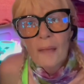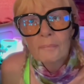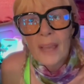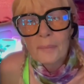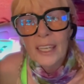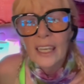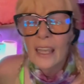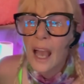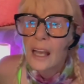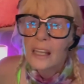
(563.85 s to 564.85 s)

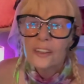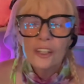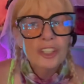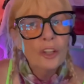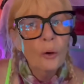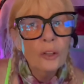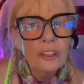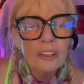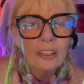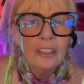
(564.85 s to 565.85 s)
Maybe the
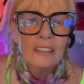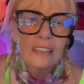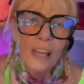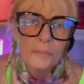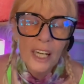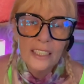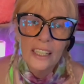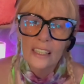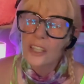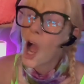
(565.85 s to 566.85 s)
solar subject
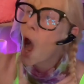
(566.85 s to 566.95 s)
is